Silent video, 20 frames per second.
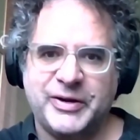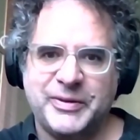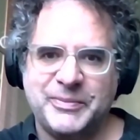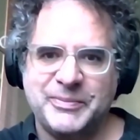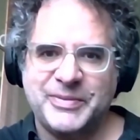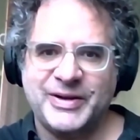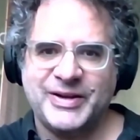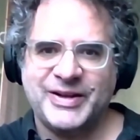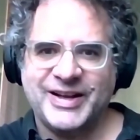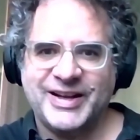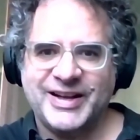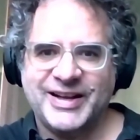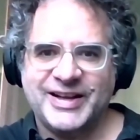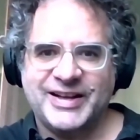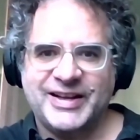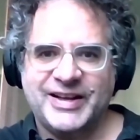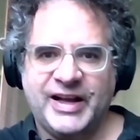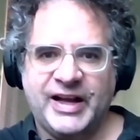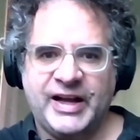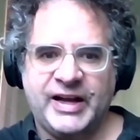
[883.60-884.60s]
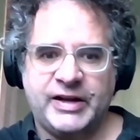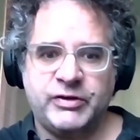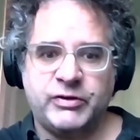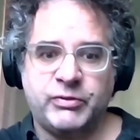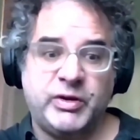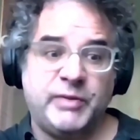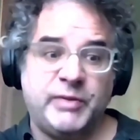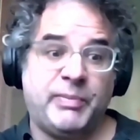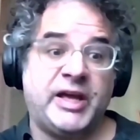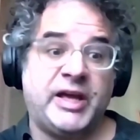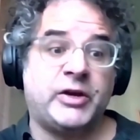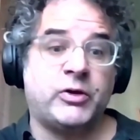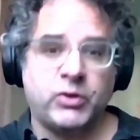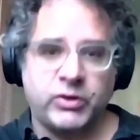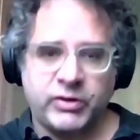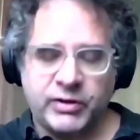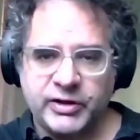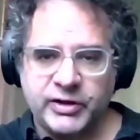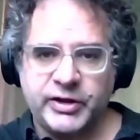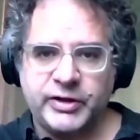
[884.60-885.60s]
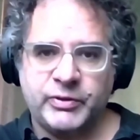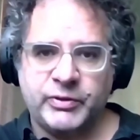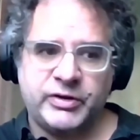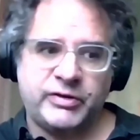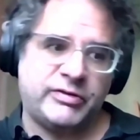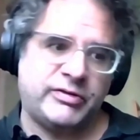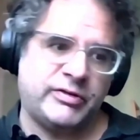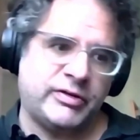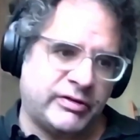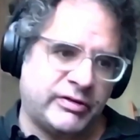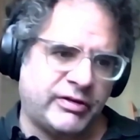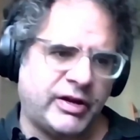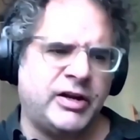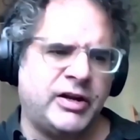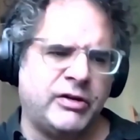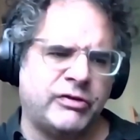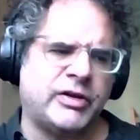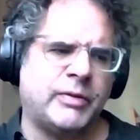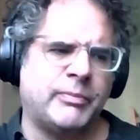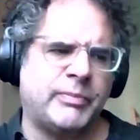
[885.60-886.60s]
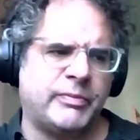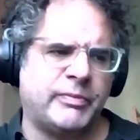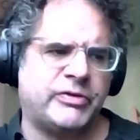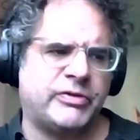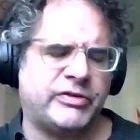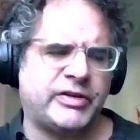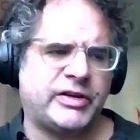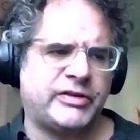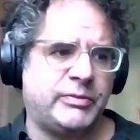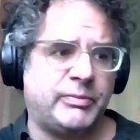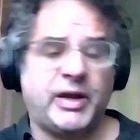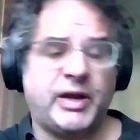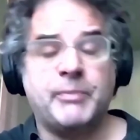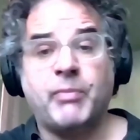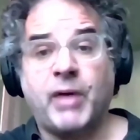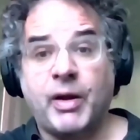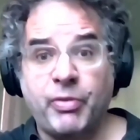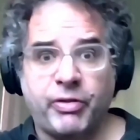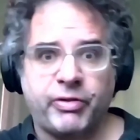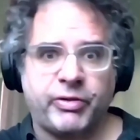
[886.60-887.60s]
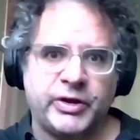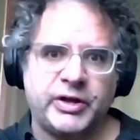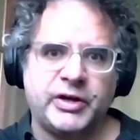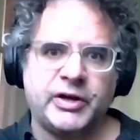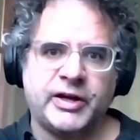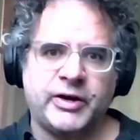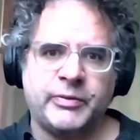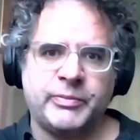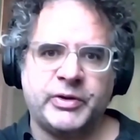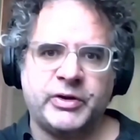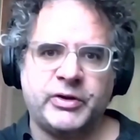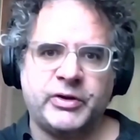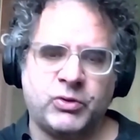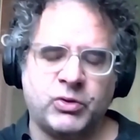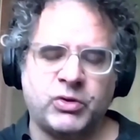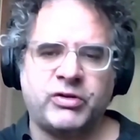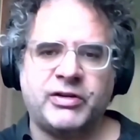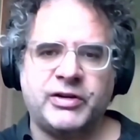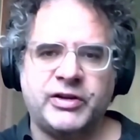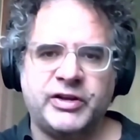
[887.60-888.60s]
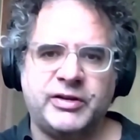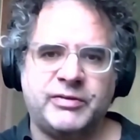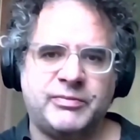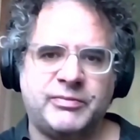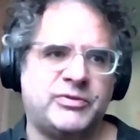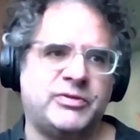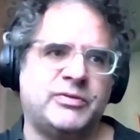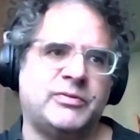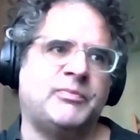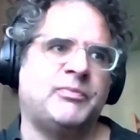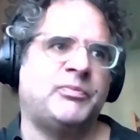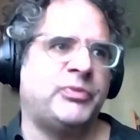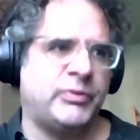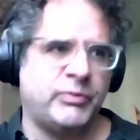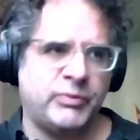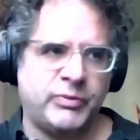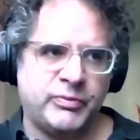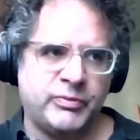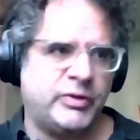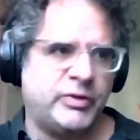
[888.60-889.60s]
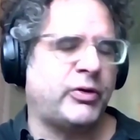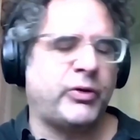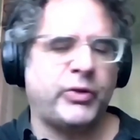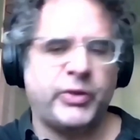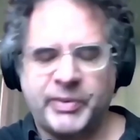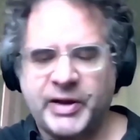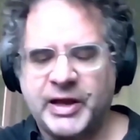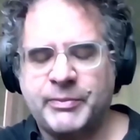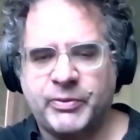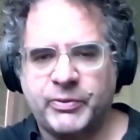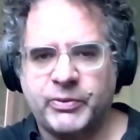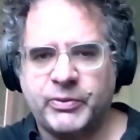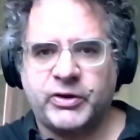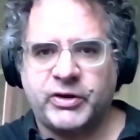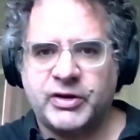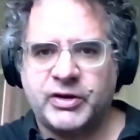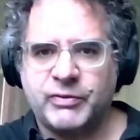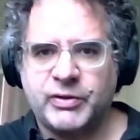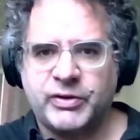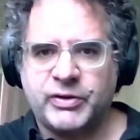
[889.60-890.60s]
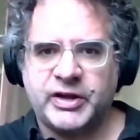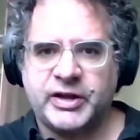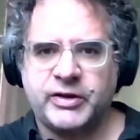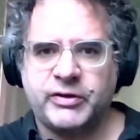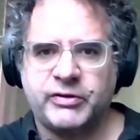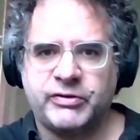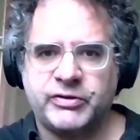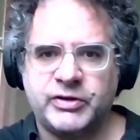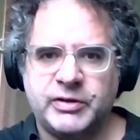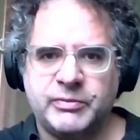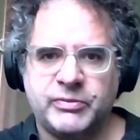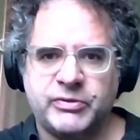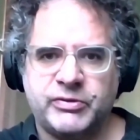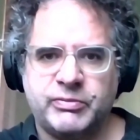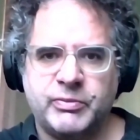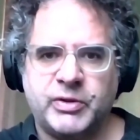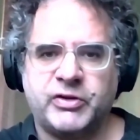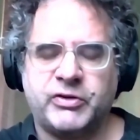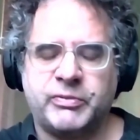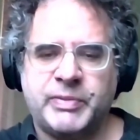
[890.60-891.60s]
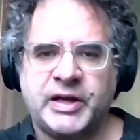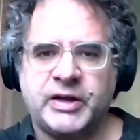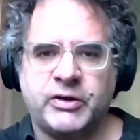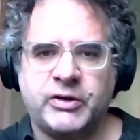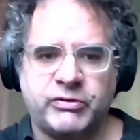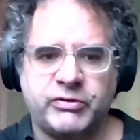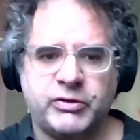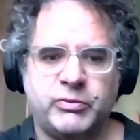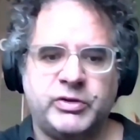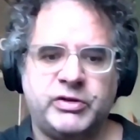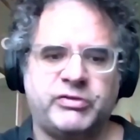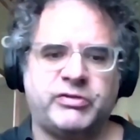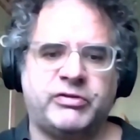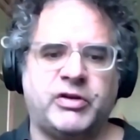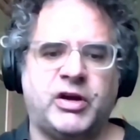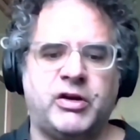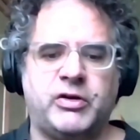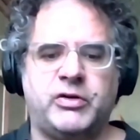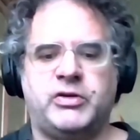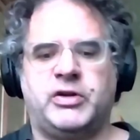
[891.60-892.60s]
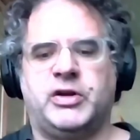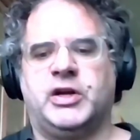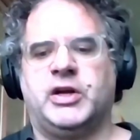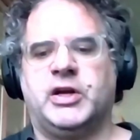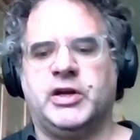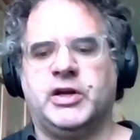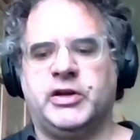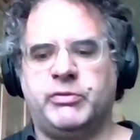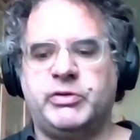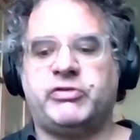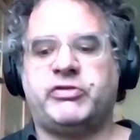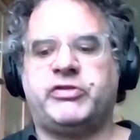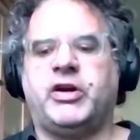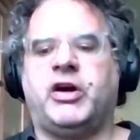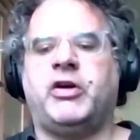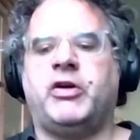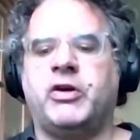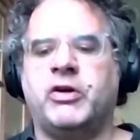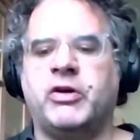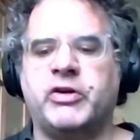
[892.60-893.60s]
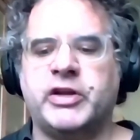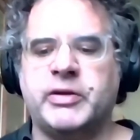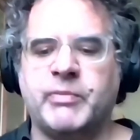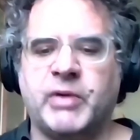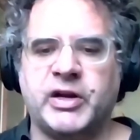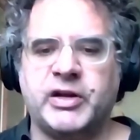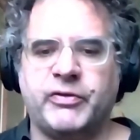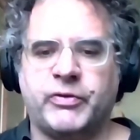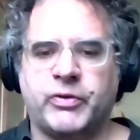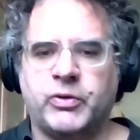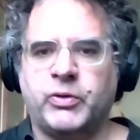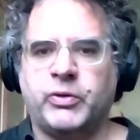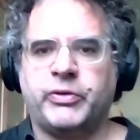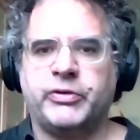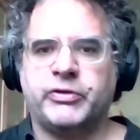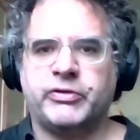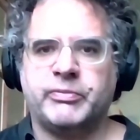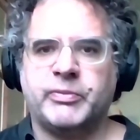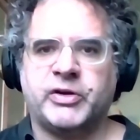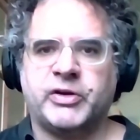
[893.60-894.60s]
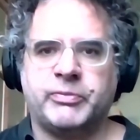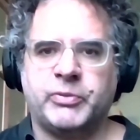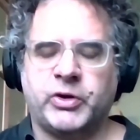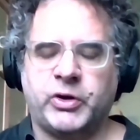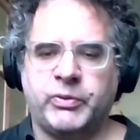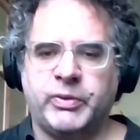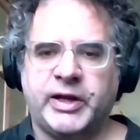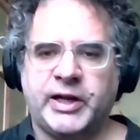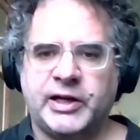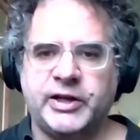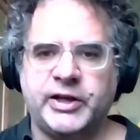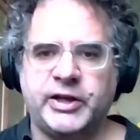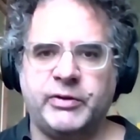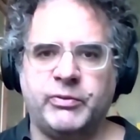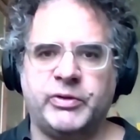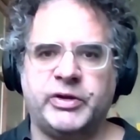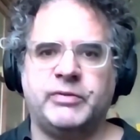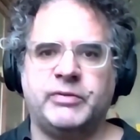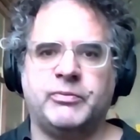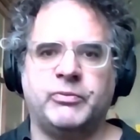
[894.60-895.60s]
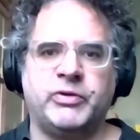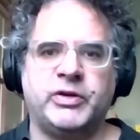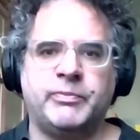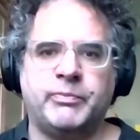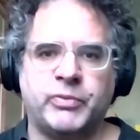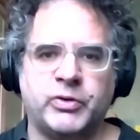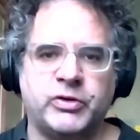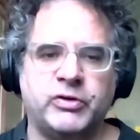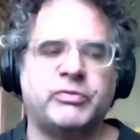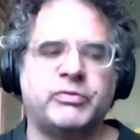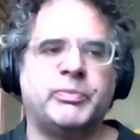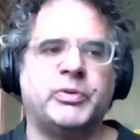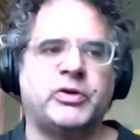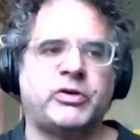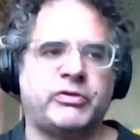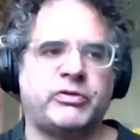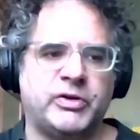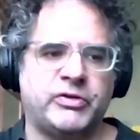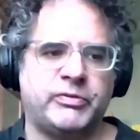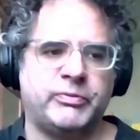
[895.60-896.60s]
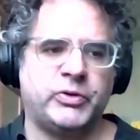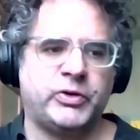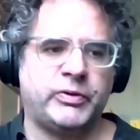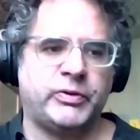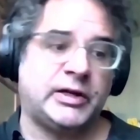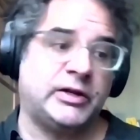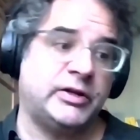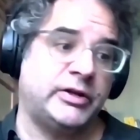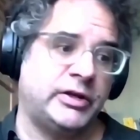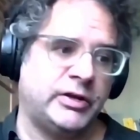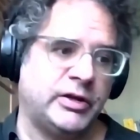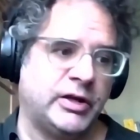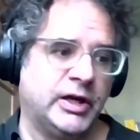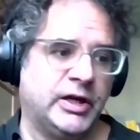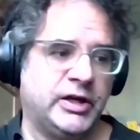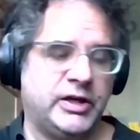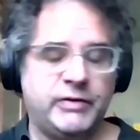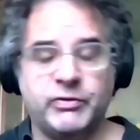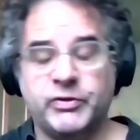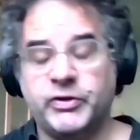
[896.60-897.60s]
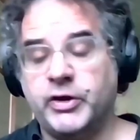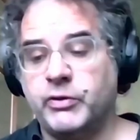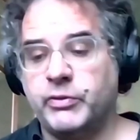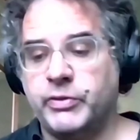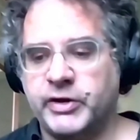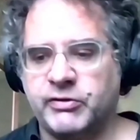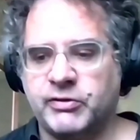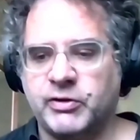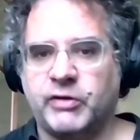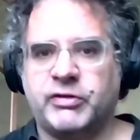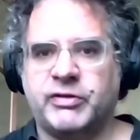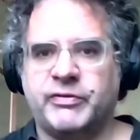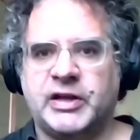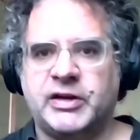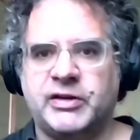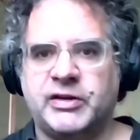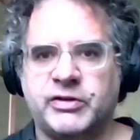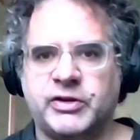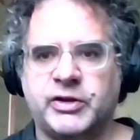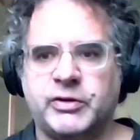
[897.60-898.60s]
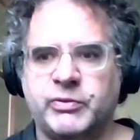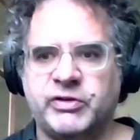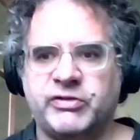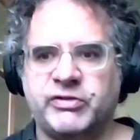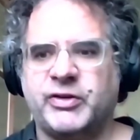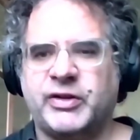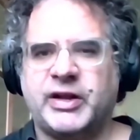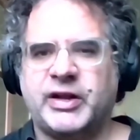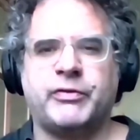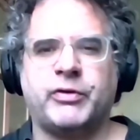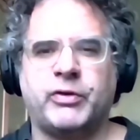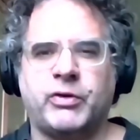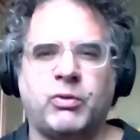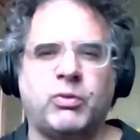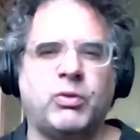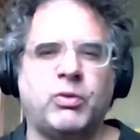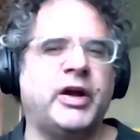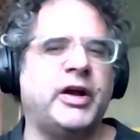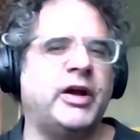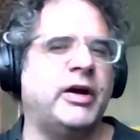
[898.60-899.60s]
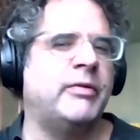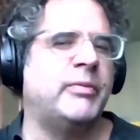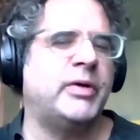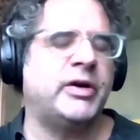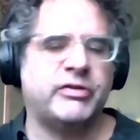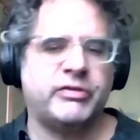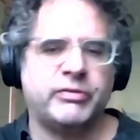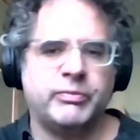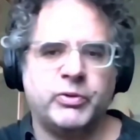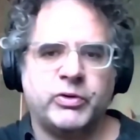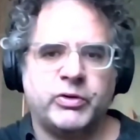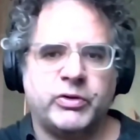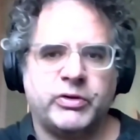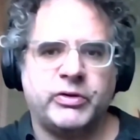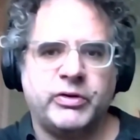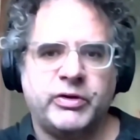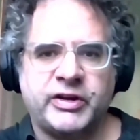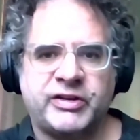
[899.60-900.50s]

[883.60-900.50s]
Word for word: Um, and we pay quarterly, which I know some publishers actually pay monthly now, but quarterly with all the paperwork and everything else seems much better. So we start we start earning money for authors much more quickly. We we produce books much more quickly, even though there's lots of editing. We still have a quite a much more